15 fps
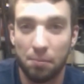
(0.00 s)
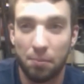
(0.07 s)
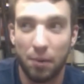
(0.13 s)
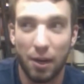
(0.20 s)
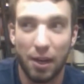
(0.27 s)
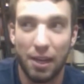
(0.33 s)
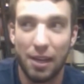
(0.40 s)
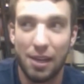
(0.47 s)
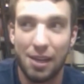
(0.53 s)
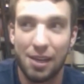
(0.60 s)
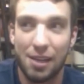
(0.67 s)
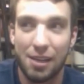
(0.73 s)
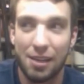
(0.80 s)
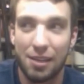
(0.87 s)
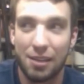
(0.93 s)
But,
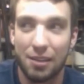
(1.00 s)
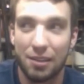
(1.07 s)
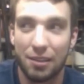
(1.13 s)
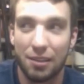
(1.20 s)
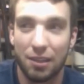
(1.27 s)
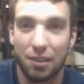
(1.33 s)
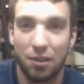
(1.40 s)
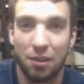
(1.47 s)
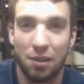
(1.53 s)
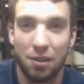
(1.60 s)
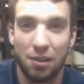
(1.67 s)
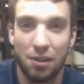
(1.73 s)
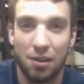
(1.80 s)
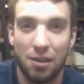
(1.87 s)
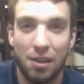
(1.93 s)
you know,
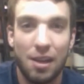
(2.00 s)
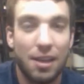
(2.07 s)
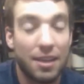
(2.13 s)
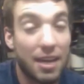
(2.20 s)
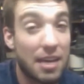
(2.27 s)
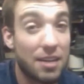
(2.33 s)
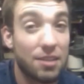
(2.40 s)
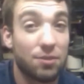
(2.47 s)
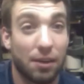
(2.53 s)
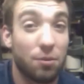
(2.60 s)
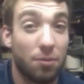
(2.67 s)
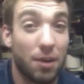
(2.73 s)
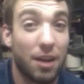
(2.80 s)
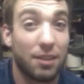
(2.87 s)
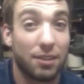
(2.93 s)
that is one
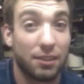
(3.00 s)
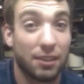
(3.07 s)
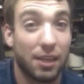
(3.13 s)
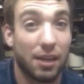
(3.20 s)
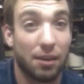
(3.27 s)
project that